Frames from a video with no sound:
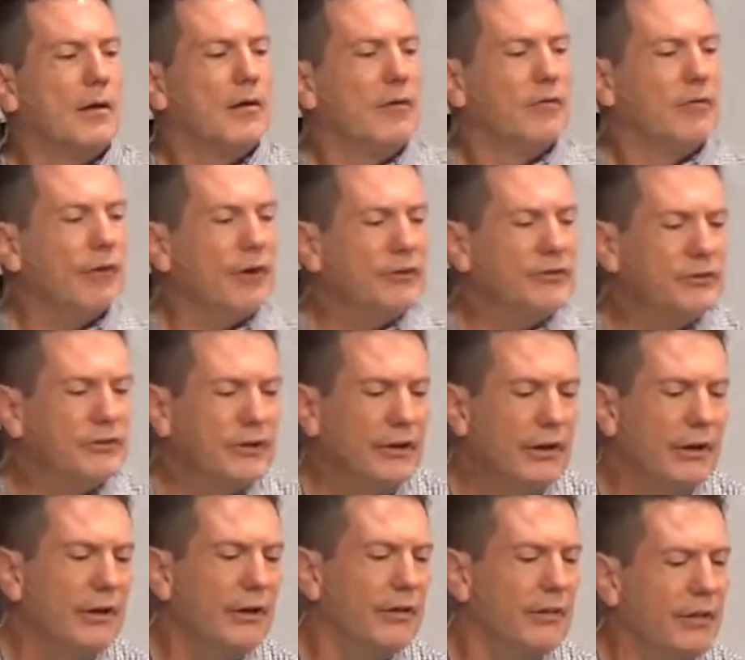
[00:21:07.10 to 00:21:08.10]
Friends,
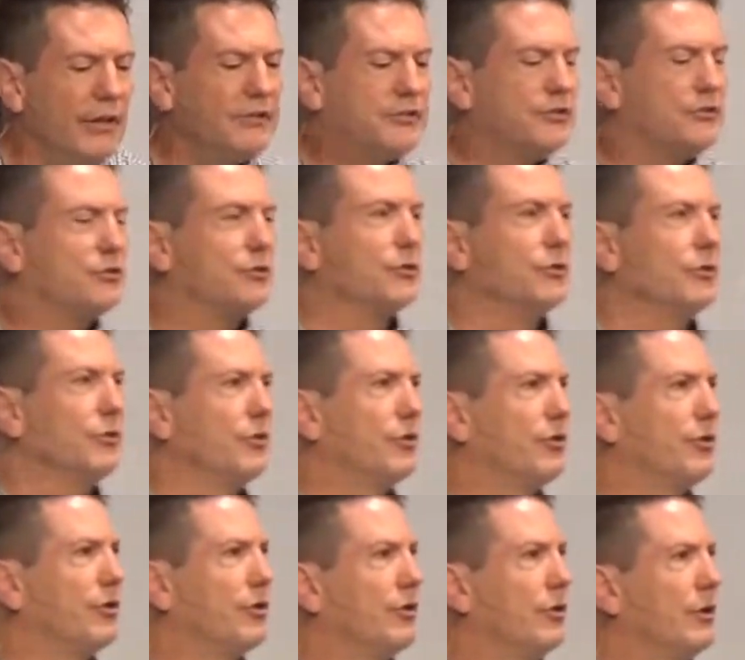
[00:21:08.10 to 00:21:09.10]
this
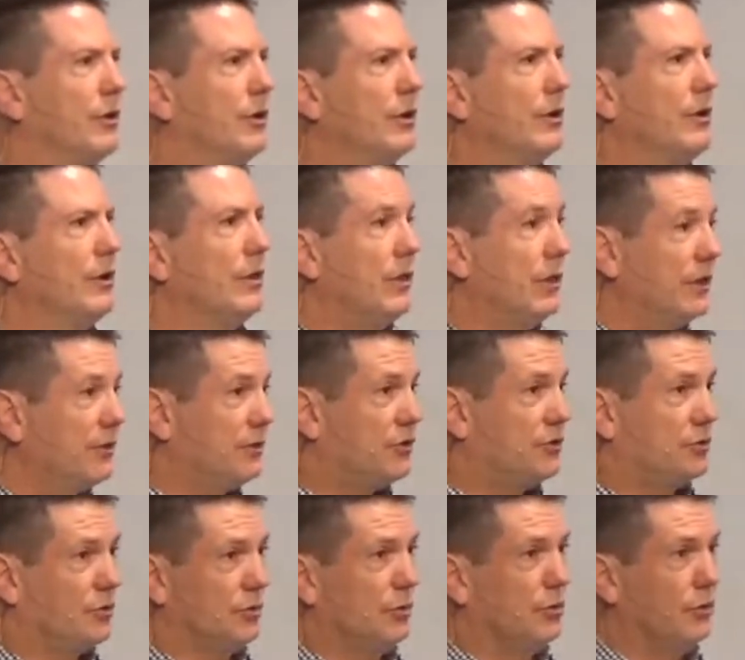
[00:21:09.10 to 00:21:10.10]
truth, this
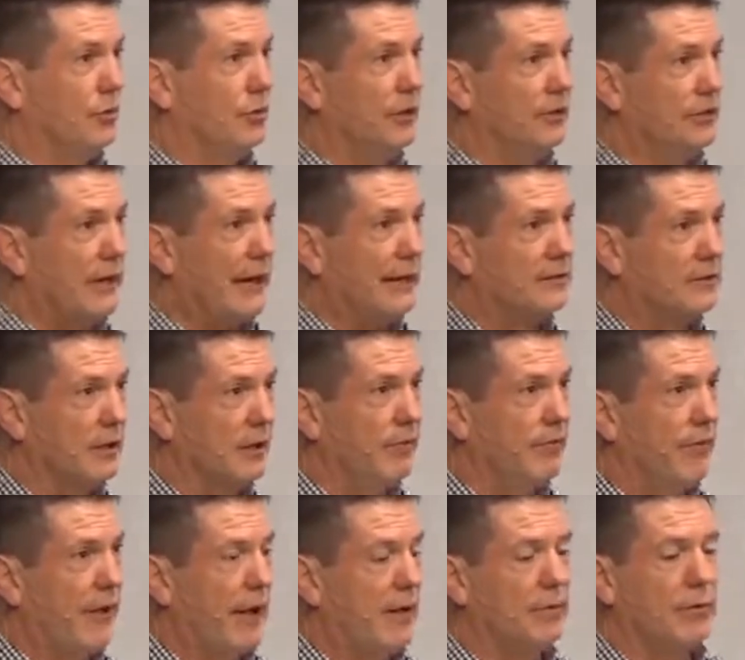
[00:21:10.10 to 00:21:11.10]
truth is actually
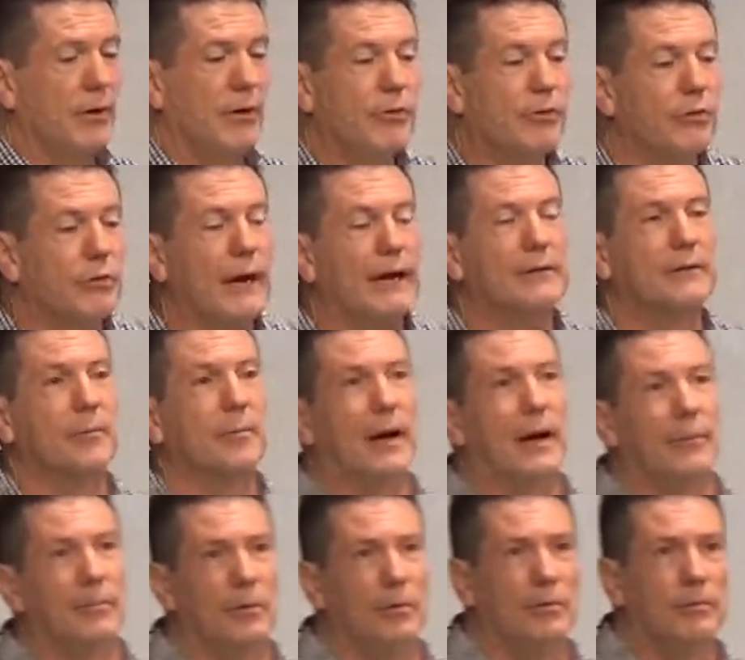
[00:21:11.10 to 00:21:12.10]
found throughout the
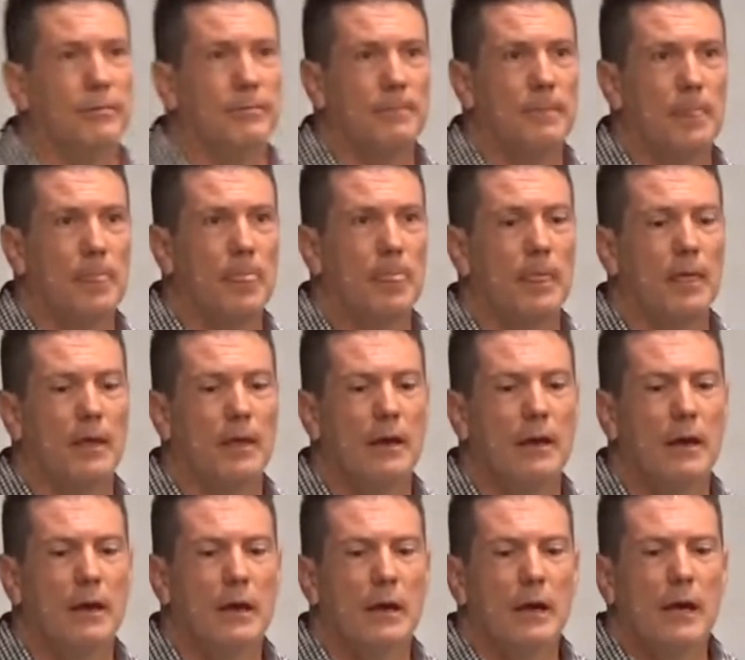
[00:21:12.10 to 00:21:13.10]
Bible.
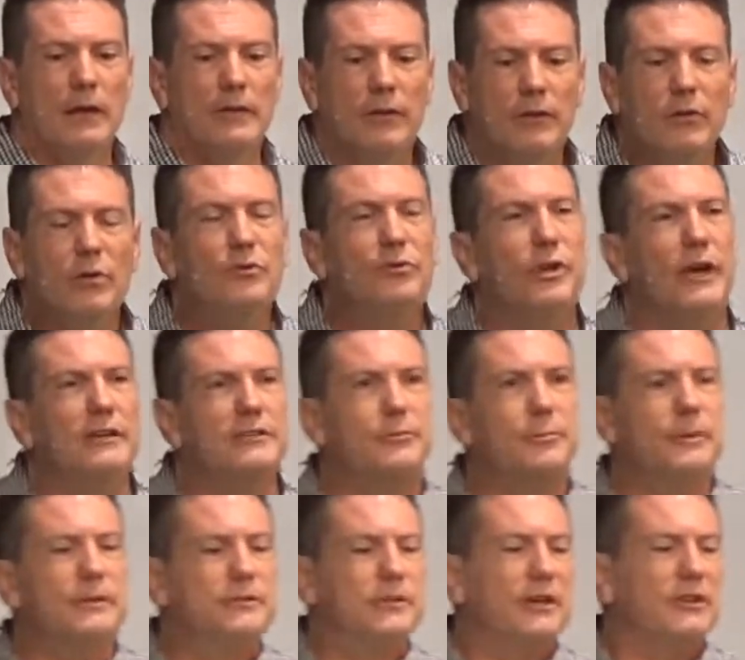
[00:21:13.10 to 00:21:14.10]
In the New
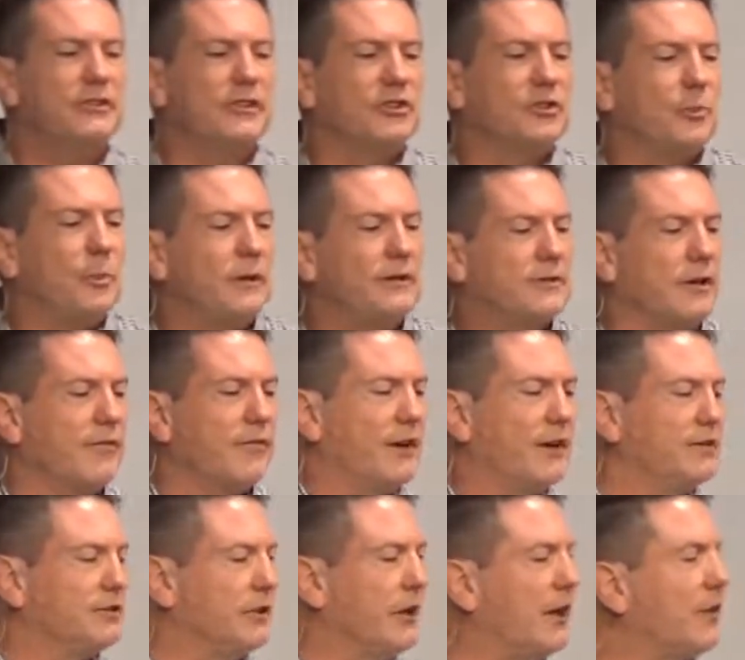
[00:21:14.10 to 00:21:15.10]
Testament, Jesus speaks of it
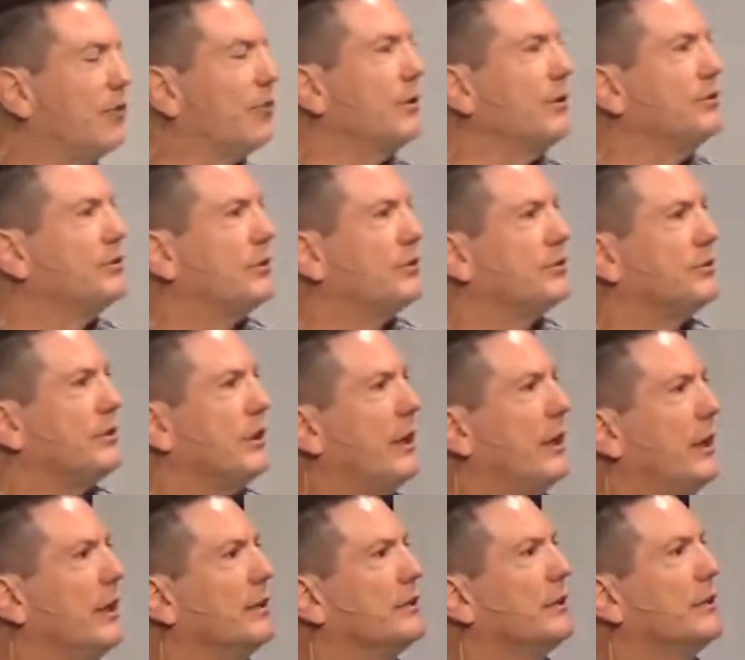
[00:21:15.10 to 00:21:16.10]
in John
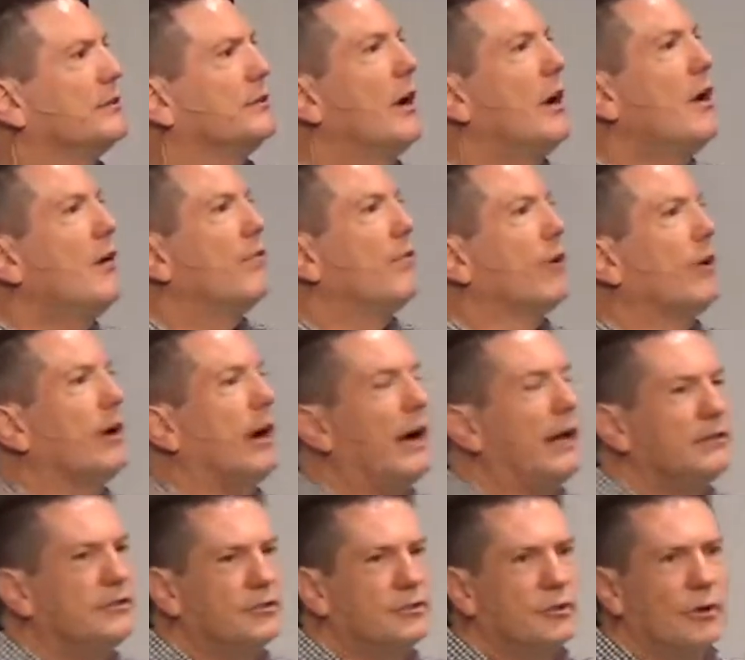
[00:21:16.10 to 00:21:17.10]
3:16. He says, "For
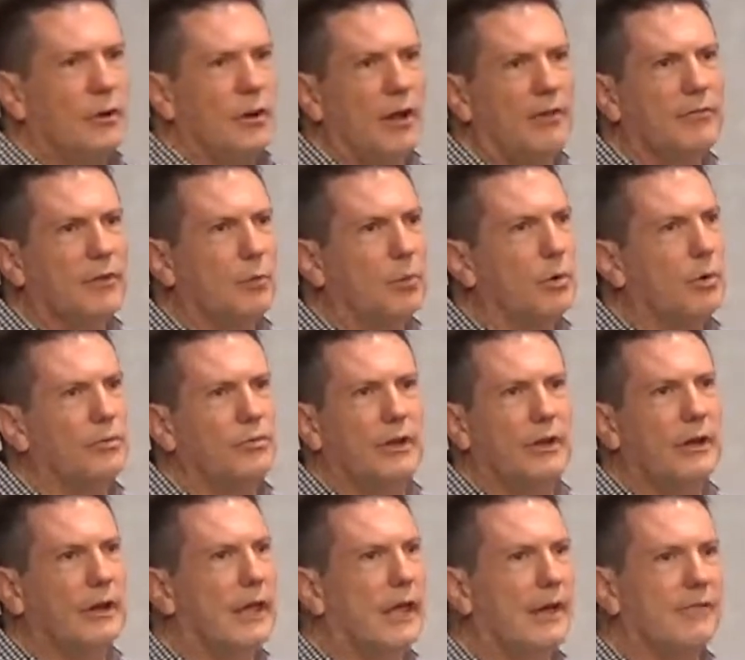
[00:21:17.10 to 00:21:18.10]
God so loved the world that
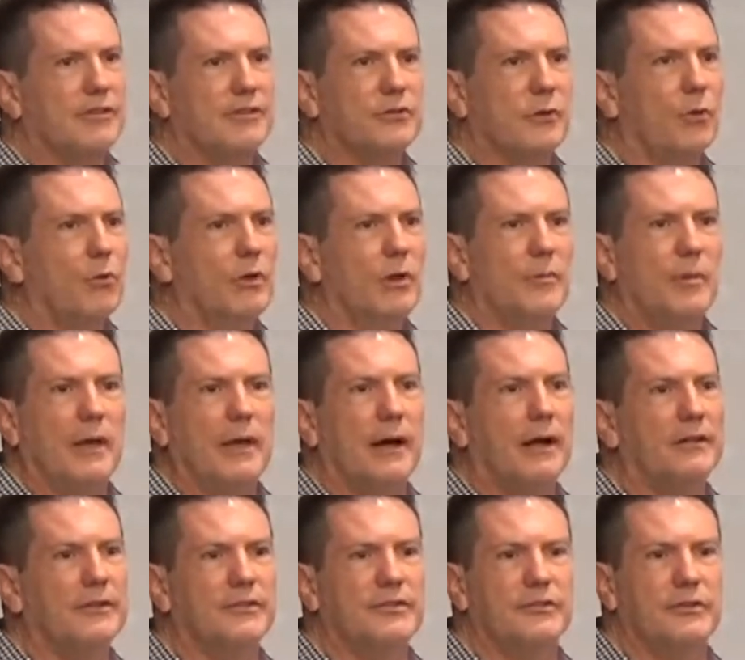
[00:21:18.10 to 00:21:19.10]
he gave his only
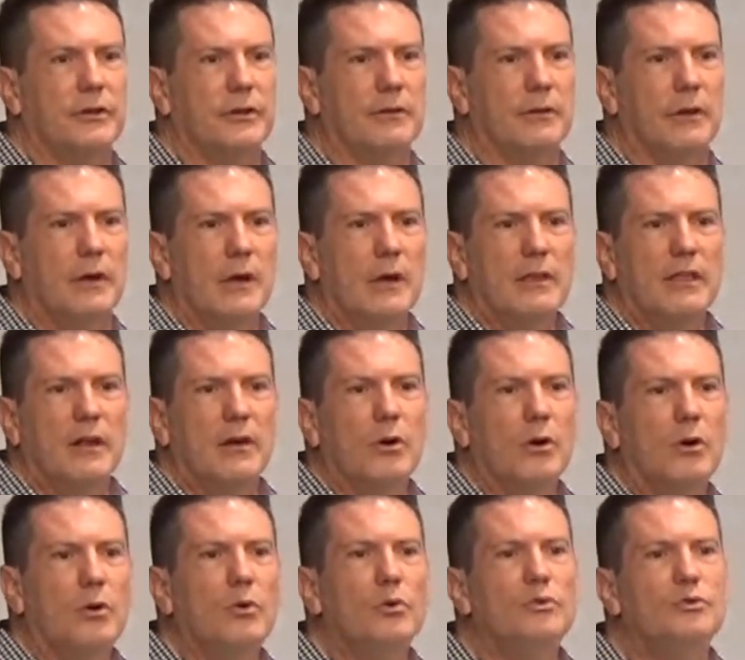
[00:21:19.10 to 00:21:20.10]
begotten son that
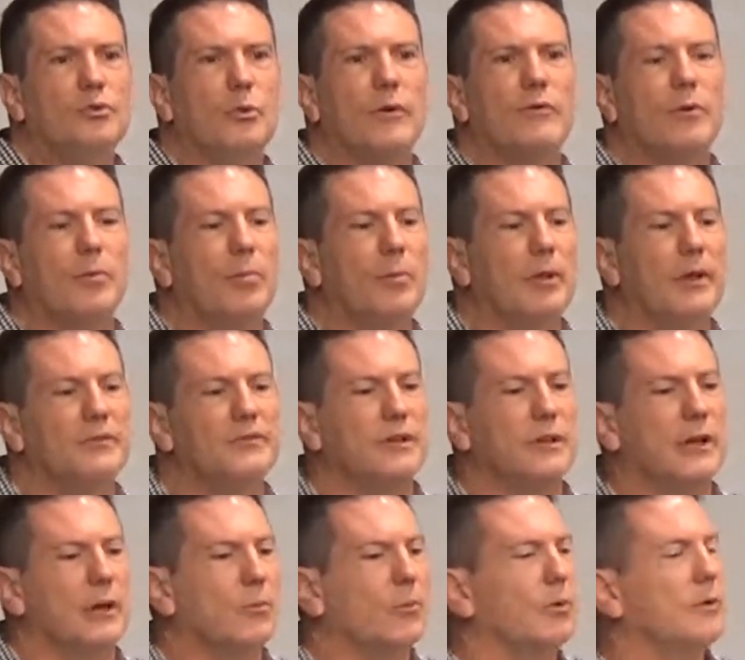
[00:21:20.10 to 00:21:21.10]
whosoever believes
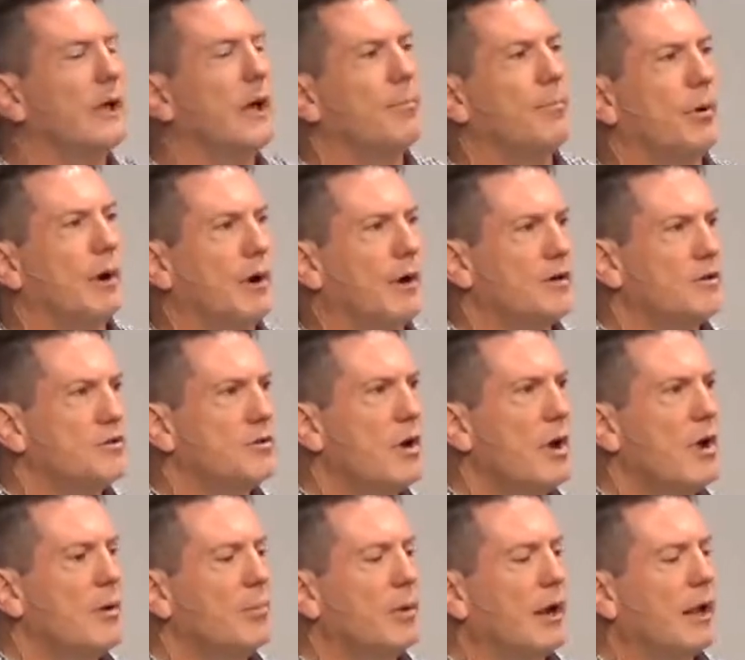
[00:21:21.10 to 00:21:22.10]
in him would not perish
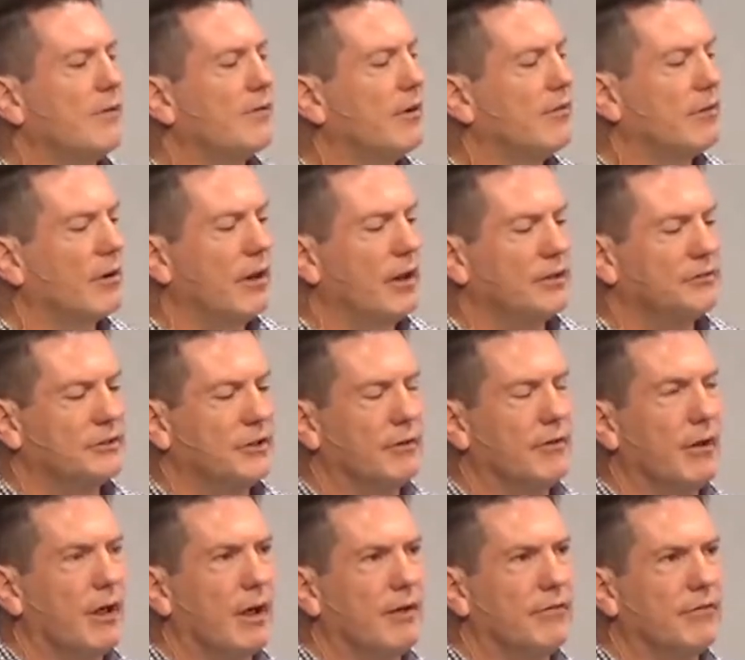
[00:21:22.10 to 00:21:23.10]
but have
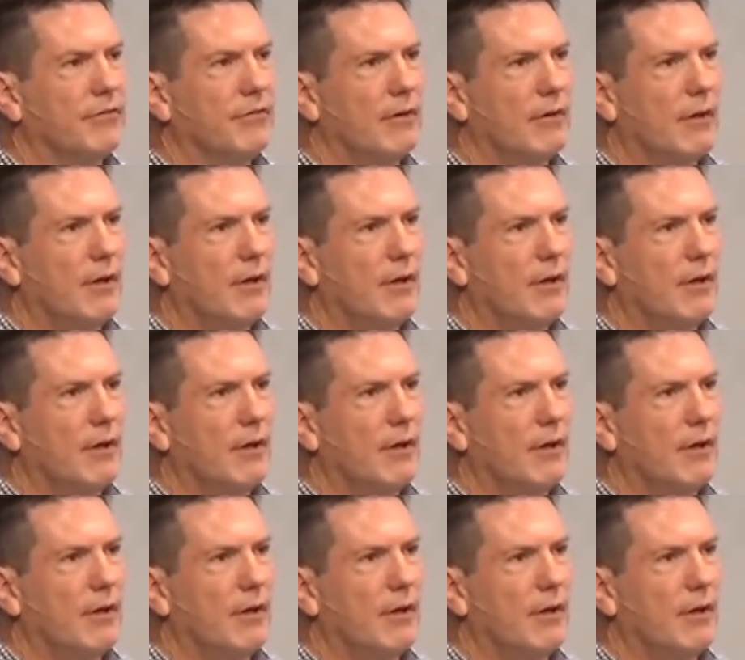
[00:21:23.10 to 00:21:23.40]
everlasting life."